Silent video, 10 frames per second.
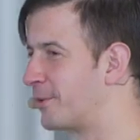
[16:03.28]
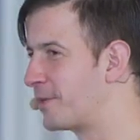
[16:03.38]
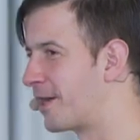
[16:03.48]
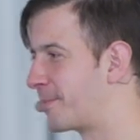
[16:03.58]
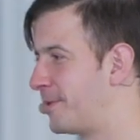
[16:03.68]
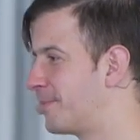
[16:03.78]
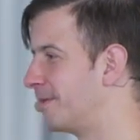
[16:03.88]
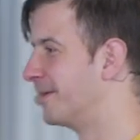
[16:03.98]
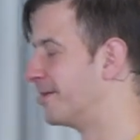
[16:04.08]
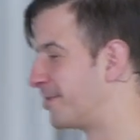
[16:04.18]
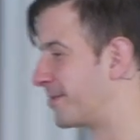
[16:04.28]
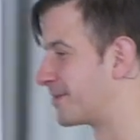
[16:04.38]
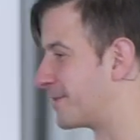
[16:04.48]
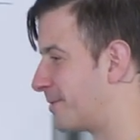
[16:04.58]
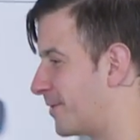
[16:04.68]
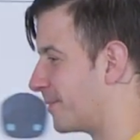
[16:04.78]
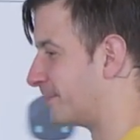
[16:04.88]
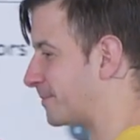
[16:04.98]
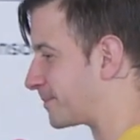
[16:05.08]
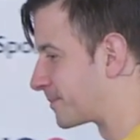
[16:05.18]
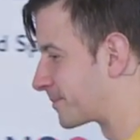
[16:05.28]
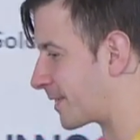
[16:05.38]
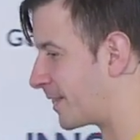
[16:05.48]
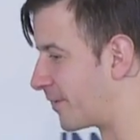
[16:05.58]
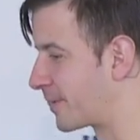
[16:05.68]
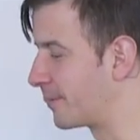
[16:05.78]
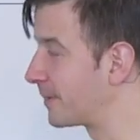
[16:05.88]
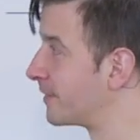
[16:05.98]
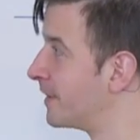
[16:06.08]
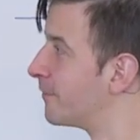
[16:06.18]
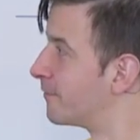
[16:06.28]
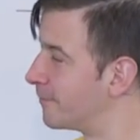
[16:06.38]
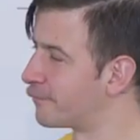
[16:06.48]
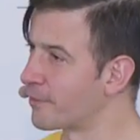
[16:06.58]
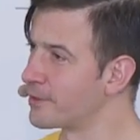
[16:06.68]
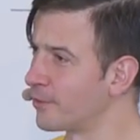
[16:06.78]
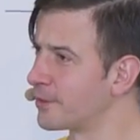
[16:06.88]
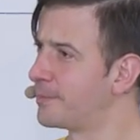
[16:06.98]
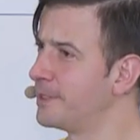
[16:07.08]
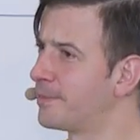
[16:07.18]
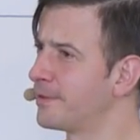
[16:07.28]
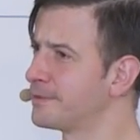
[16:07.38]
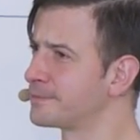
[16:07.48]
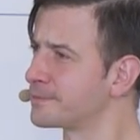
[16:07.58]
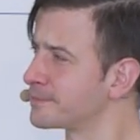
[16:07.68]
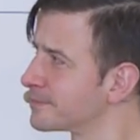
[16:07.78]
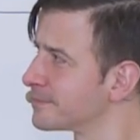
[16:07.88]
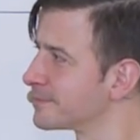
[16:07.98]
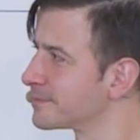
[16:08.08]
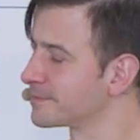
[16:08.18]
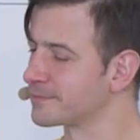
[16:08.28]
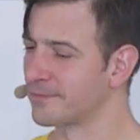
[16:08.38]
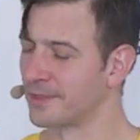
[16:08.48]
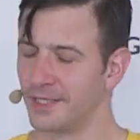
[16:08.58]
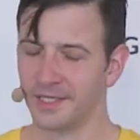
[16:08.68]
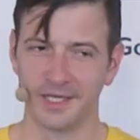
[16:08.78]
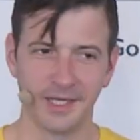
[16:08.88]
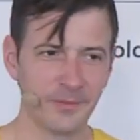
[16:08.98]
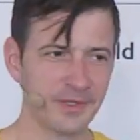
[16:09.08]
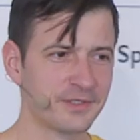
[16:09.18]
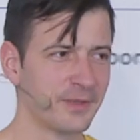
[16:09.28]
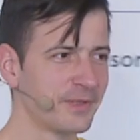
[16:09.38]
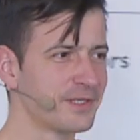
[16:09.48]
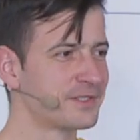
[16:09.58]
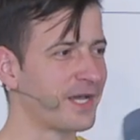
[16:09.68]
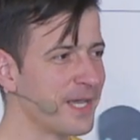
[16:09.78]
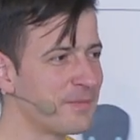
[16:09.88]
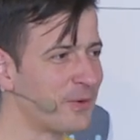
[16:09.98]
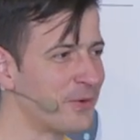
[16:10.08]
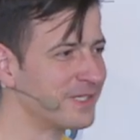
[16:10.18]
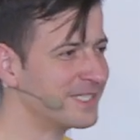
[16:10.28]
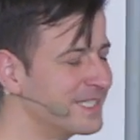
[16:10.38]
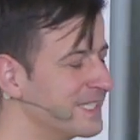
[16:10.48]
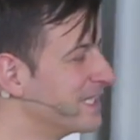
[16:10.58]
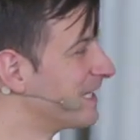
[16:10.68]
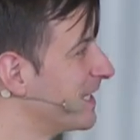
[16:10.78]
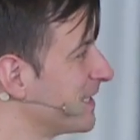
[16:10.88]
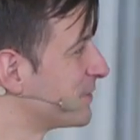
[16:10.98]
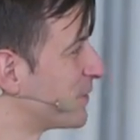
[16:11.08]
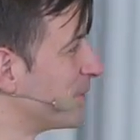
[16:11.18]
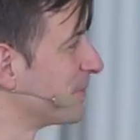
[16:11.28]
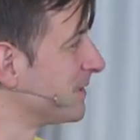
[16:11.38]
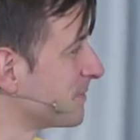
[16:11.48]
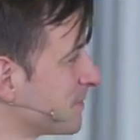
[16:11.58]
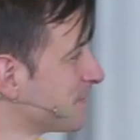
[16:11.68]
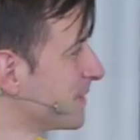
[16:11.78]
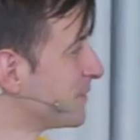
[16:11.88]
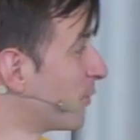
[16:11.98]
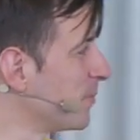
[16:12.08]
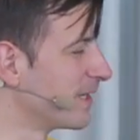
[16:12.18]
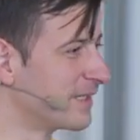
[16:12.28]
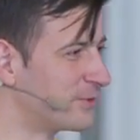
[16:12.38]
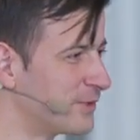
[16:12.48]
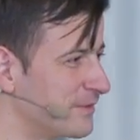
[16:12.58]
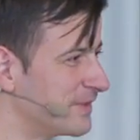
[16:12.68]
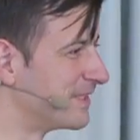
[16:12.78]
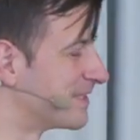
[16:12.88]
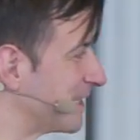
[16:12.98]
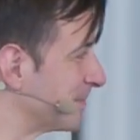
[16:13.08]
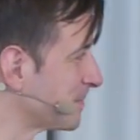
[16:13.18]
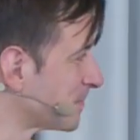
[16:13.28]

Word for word: no, young people here. That's the problem. Okay, but for the older people, um, the typical typo uh, in German, Domian driven design.